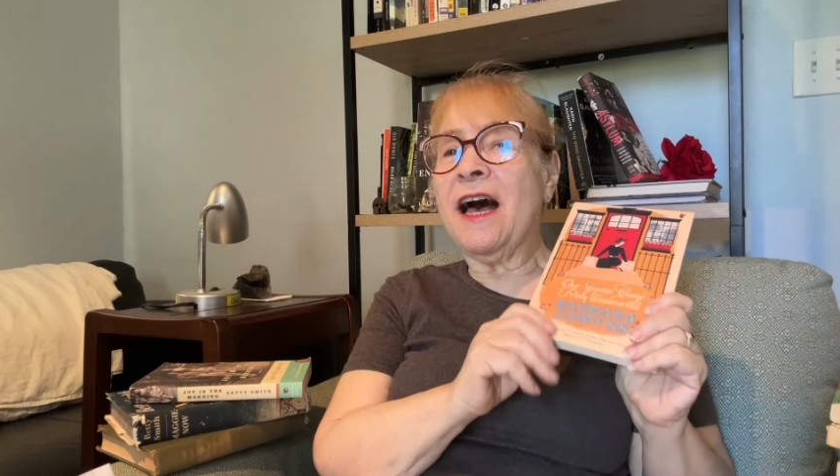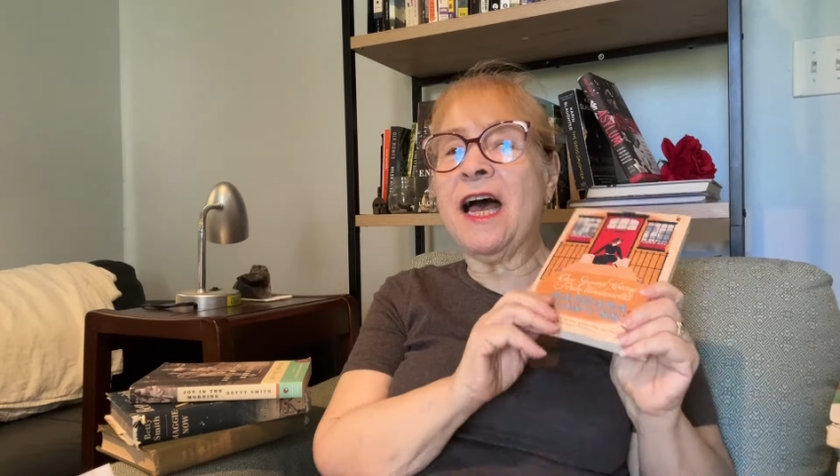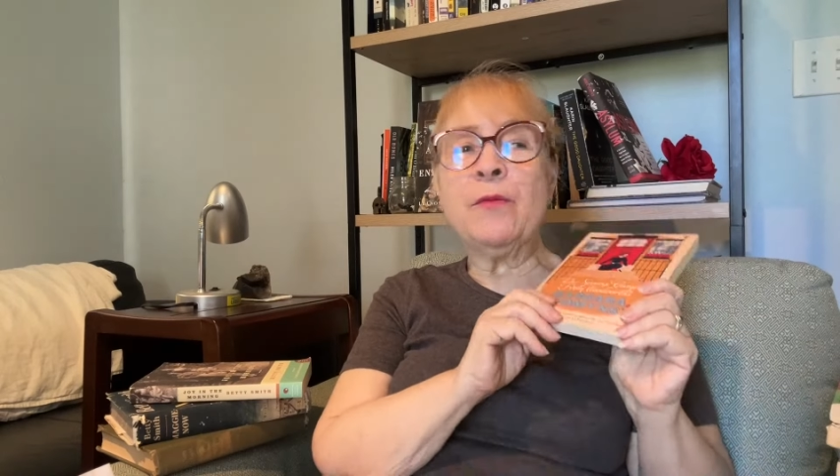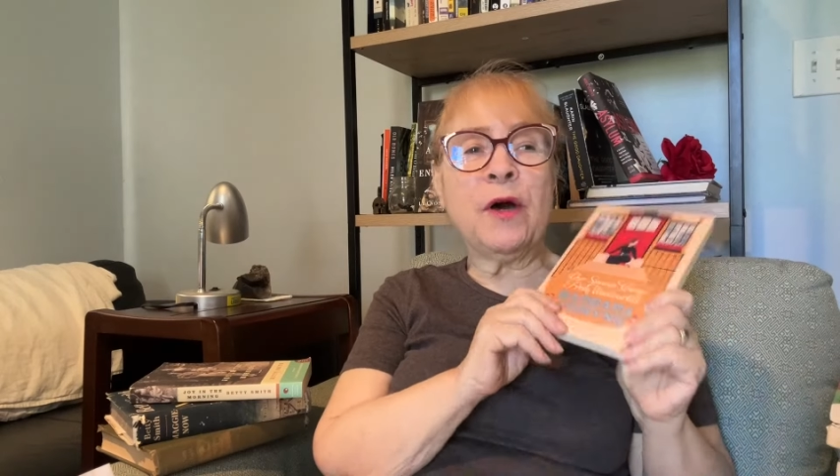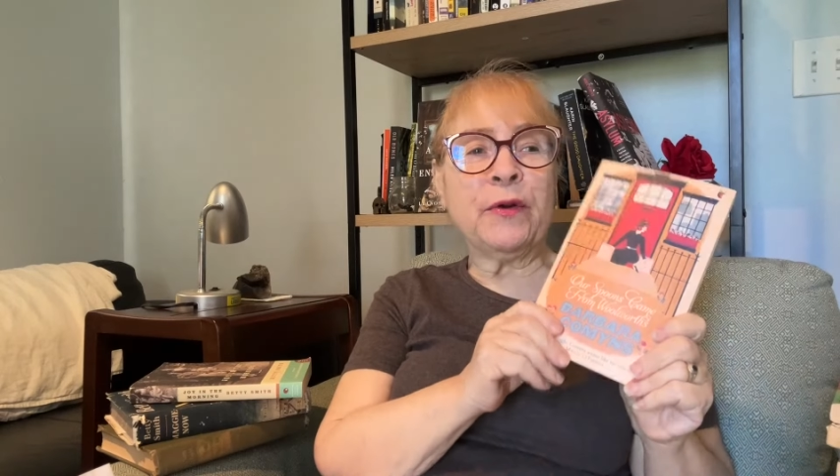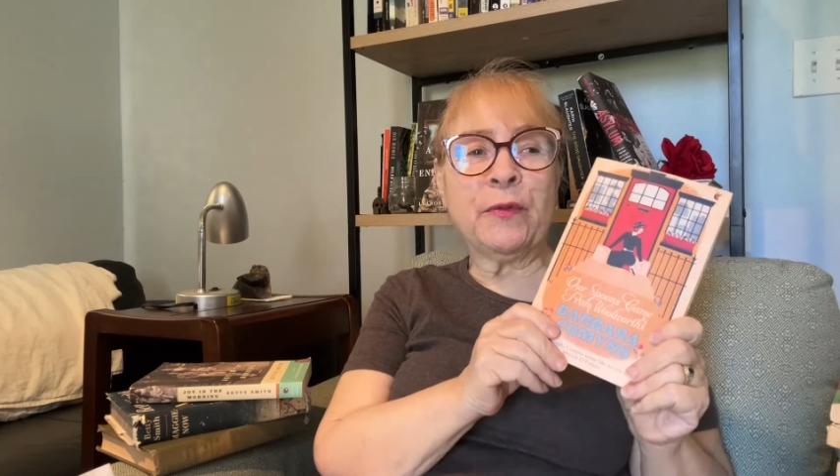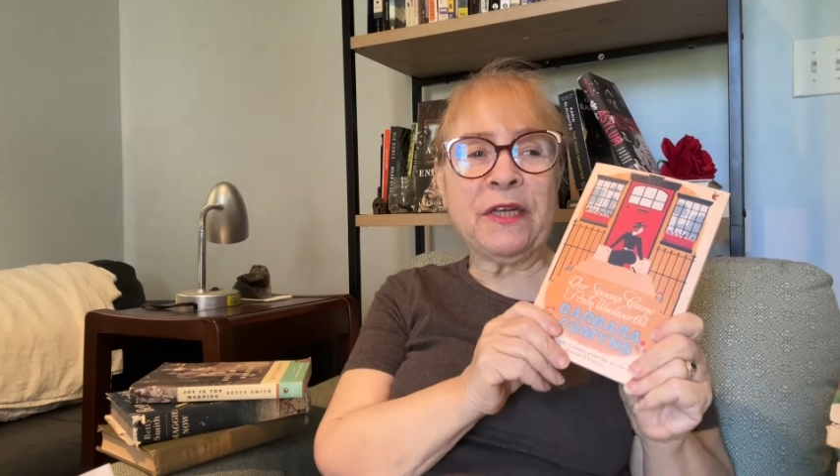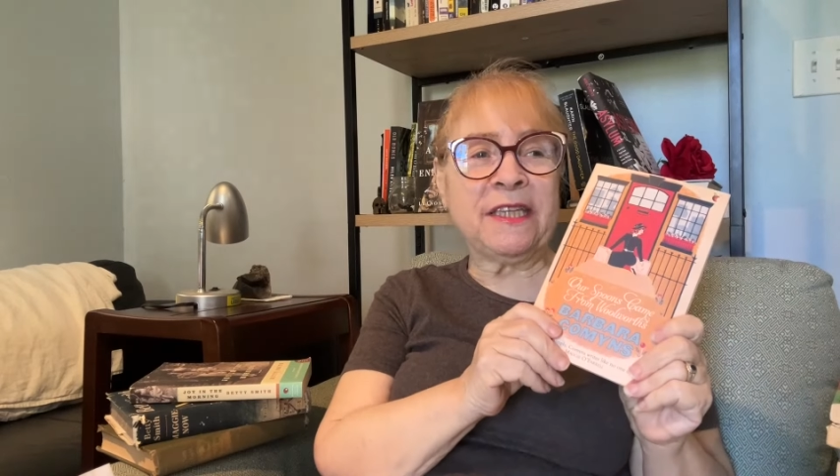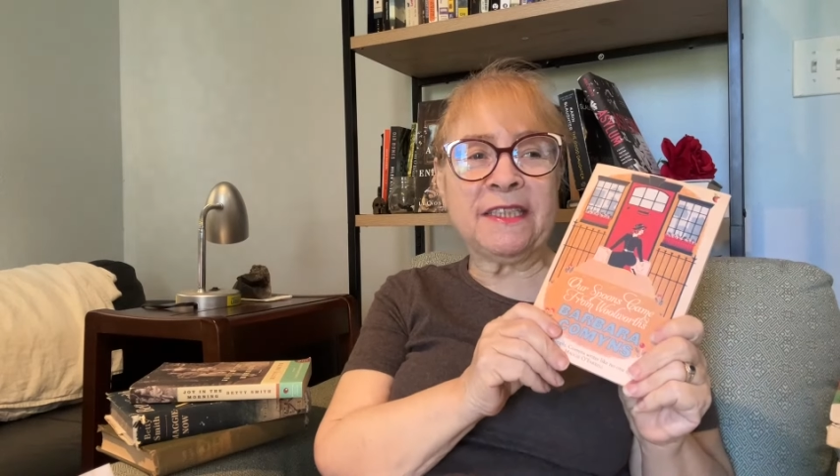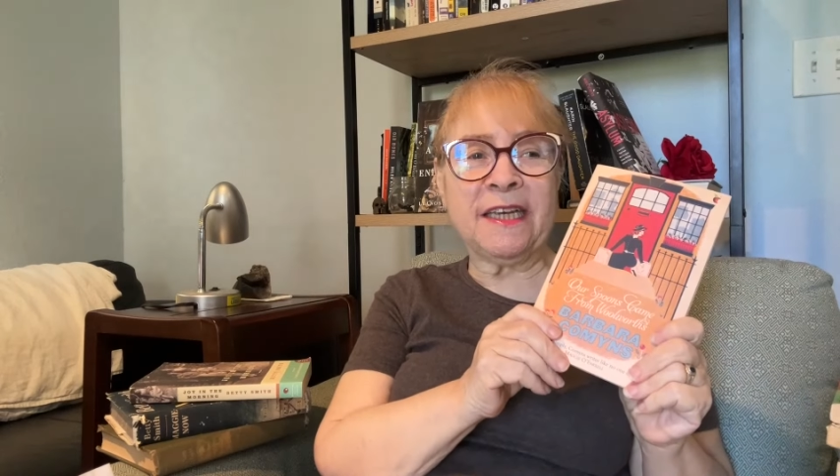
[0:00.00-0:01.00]
I want to
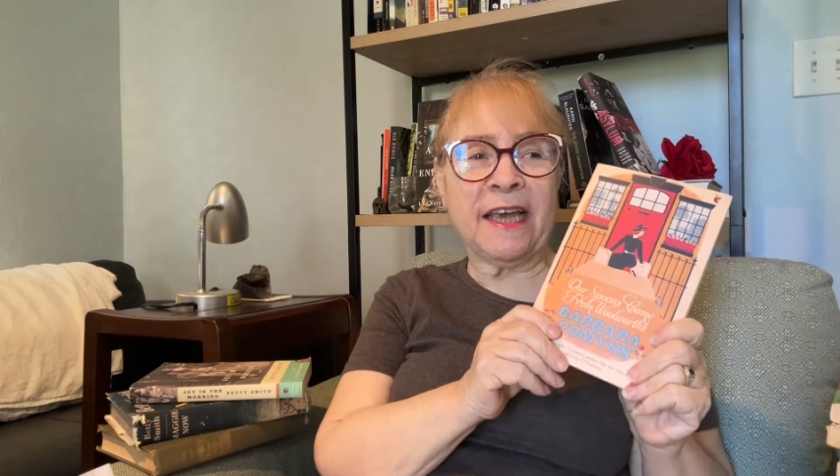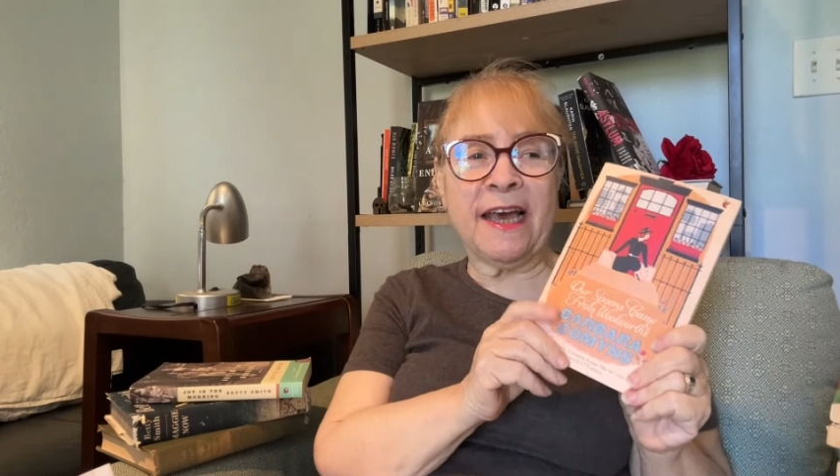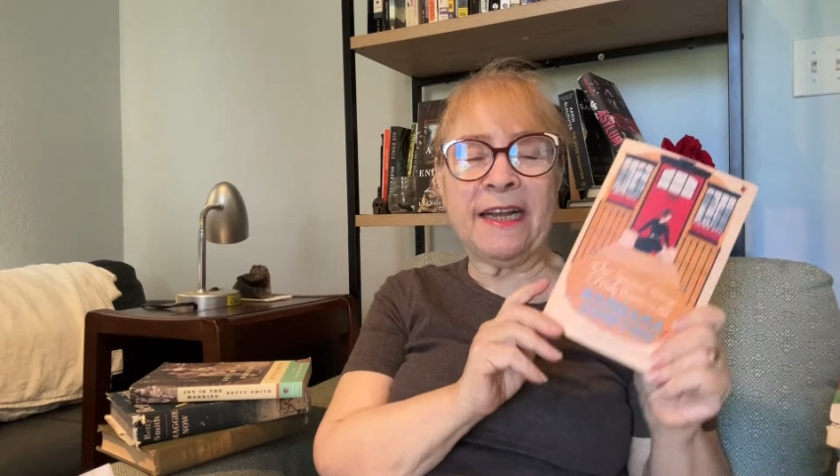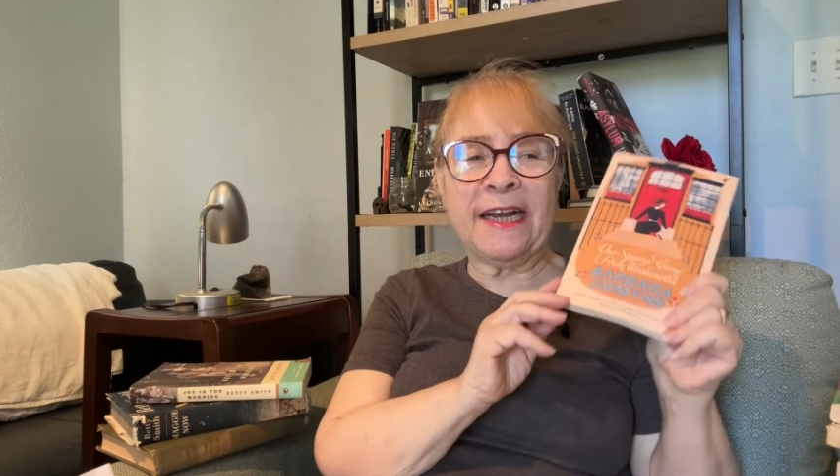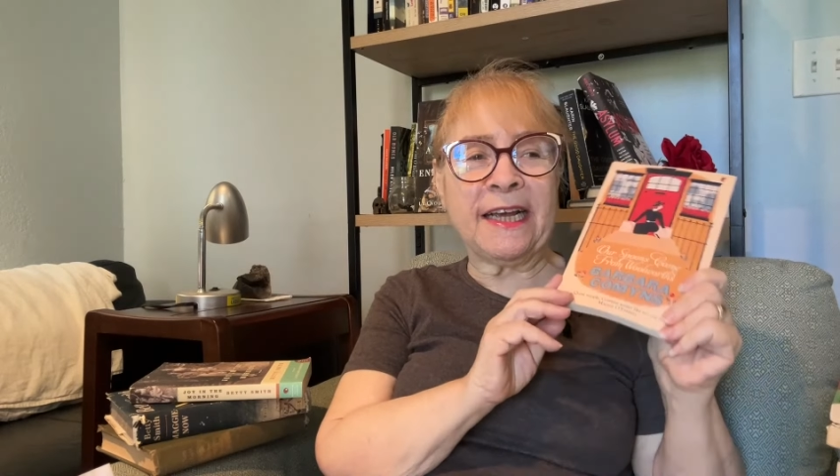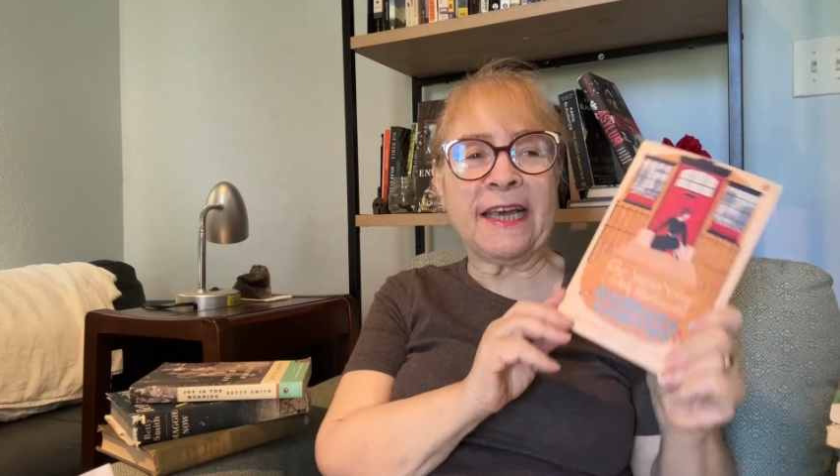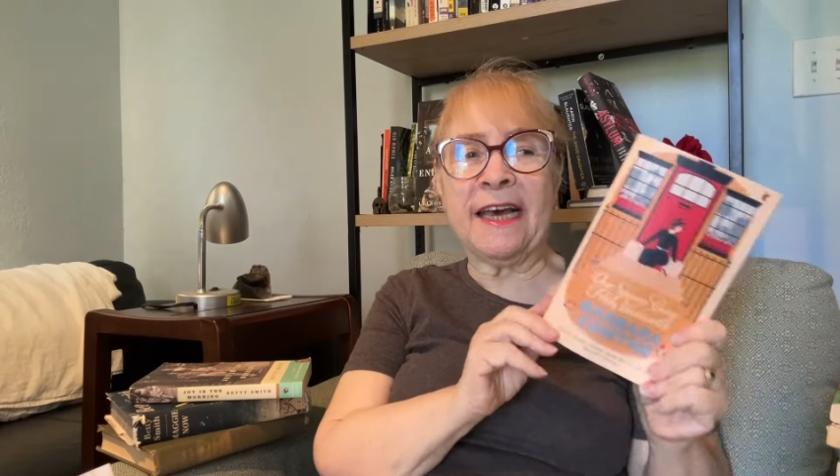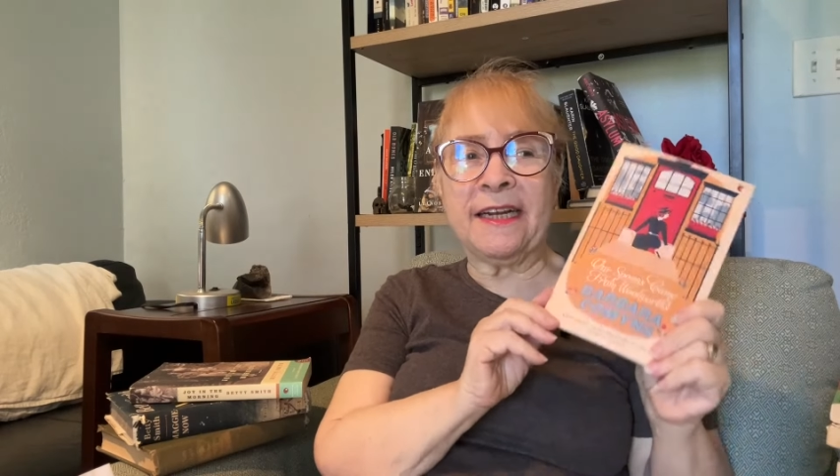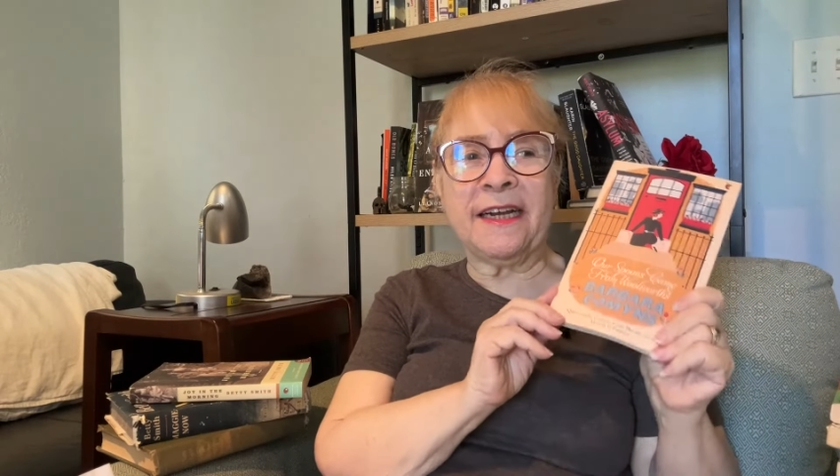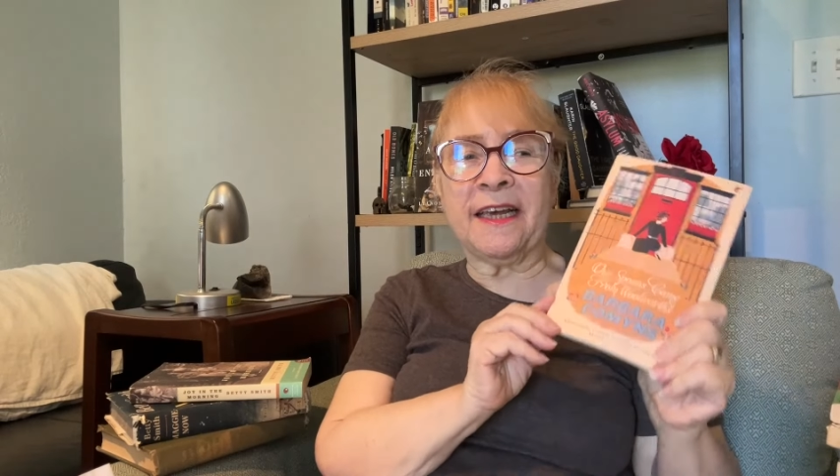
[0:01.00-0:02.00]
read this again and
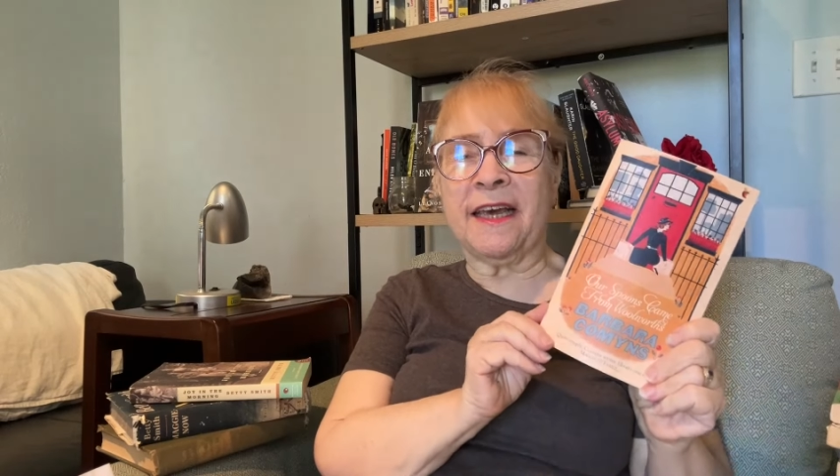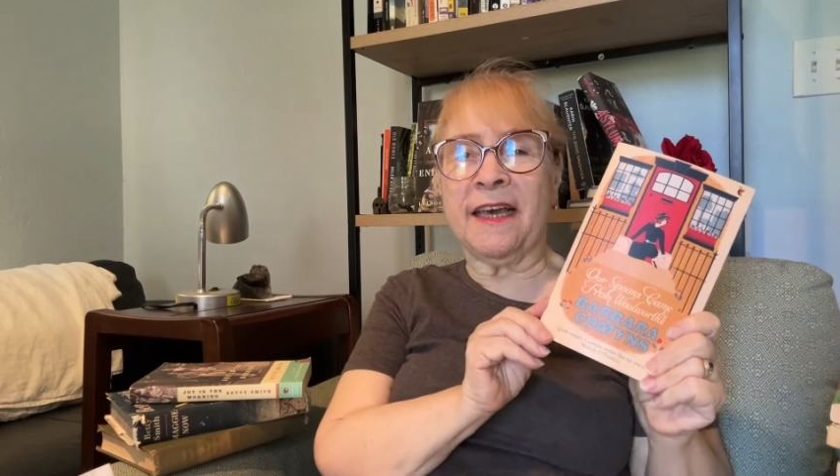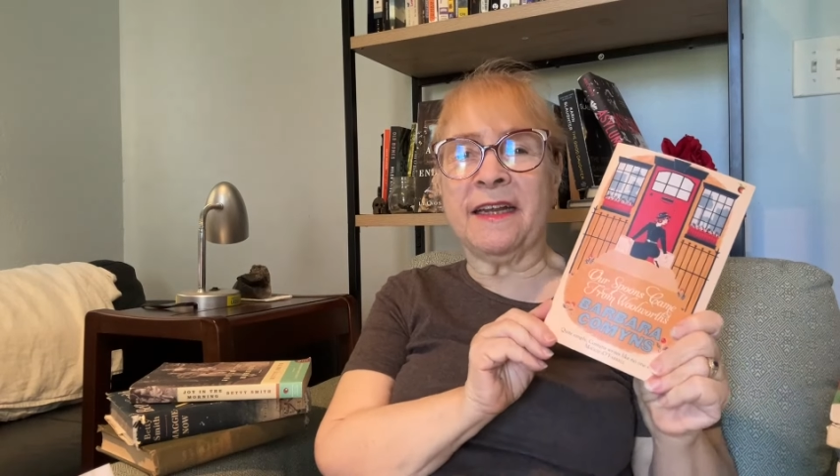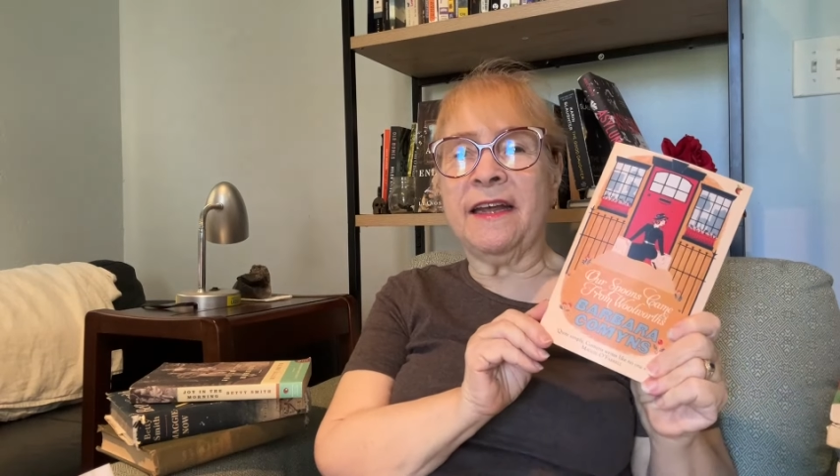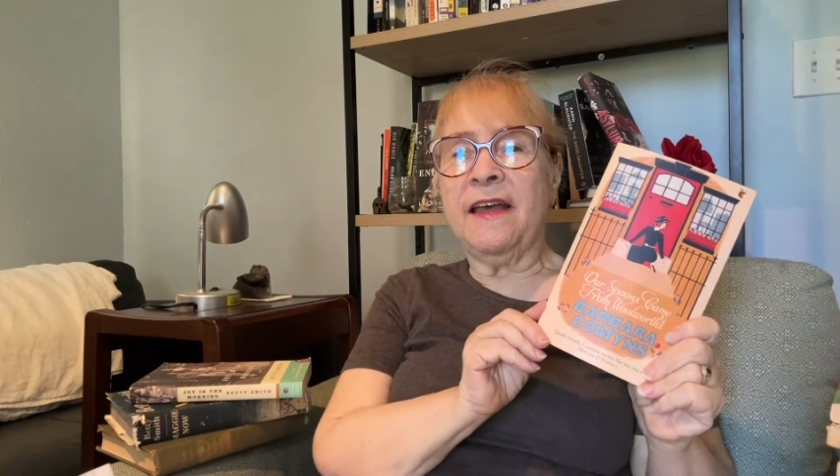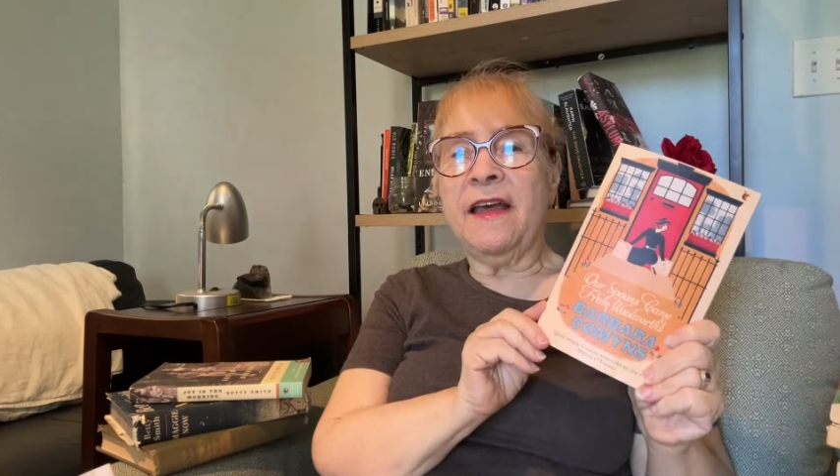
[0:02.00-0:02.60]
again and again.